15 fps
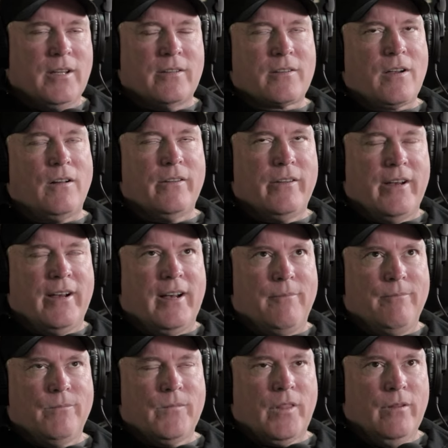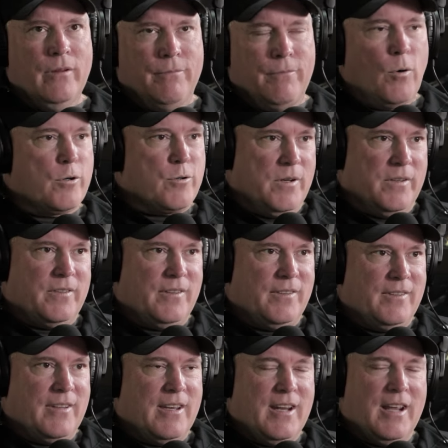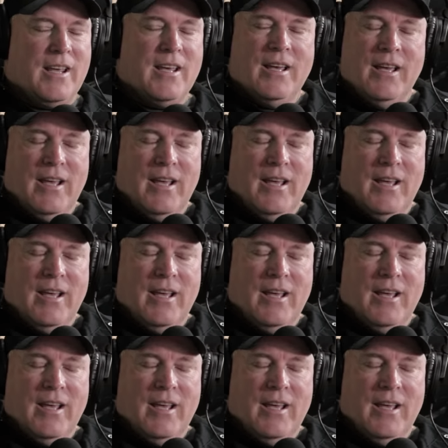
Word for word: It's called, The Fortress in Sydney.